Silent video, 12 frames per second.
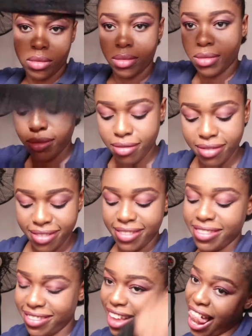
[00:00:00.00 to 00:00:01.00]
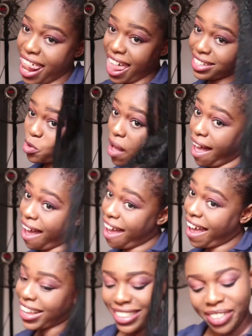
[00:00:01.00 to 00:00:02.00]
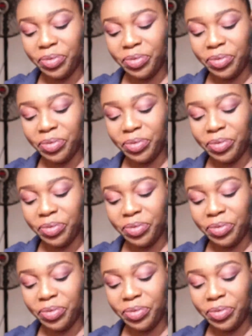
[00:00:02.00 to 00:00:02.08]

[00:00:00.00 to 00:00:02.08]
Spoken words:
Now for the last one.